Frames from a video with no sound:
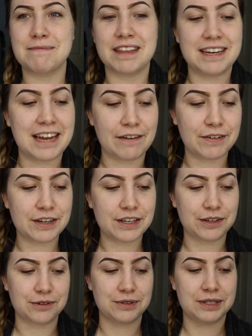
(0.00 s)
never
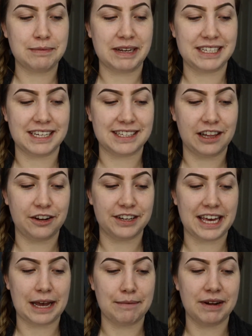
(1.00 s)
used my DSLR
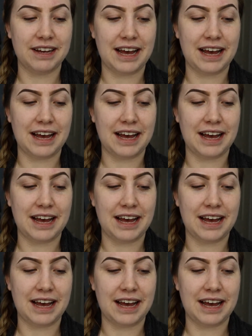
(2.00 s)
camera.